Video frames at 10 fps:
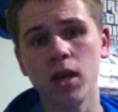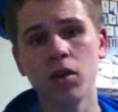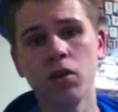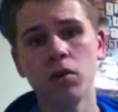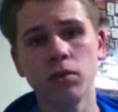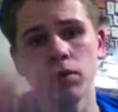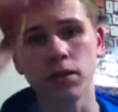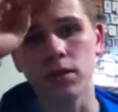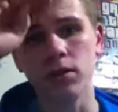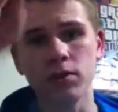Yo, what's
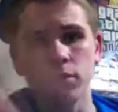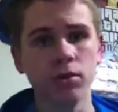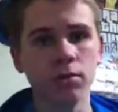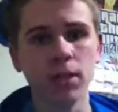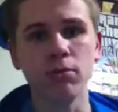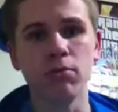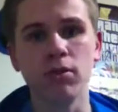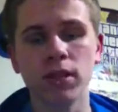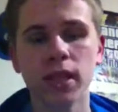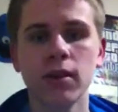good YouTube? It's your
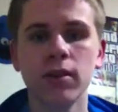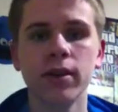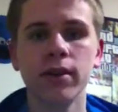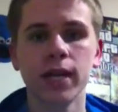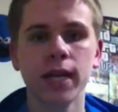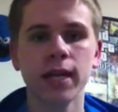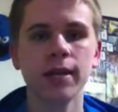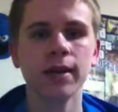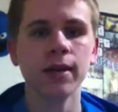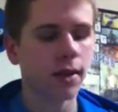boy Shadow here
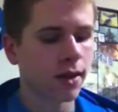again.